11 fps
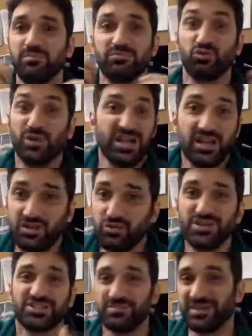doing
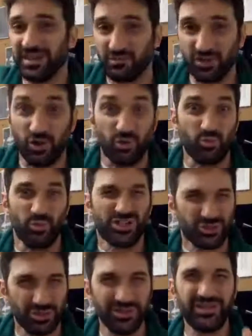something,
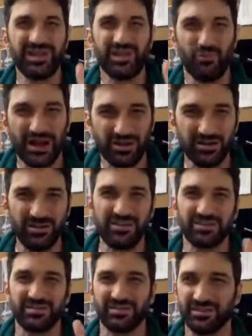ritually and regularly,
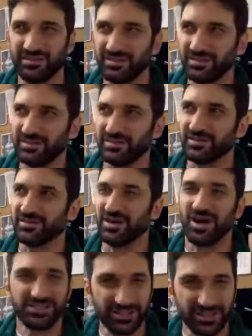the
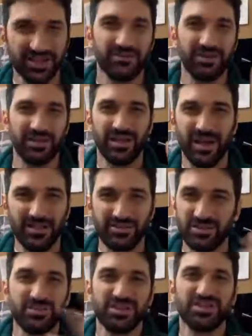hustling of it,
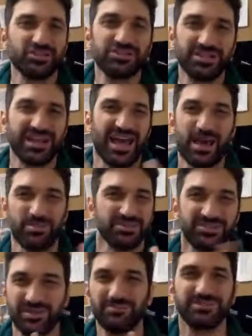something good's going to happen
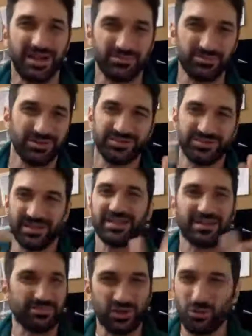sometime. So
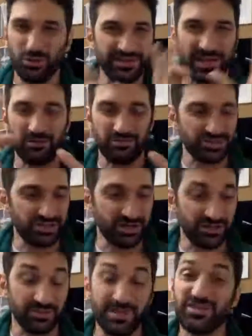I'm totally down with the sharing
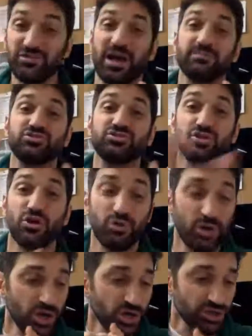thing. Matthew, I am so
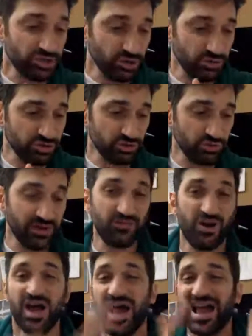
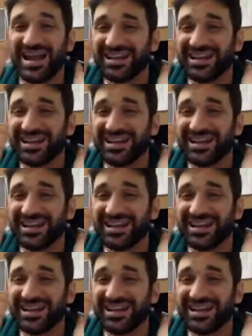grateful. And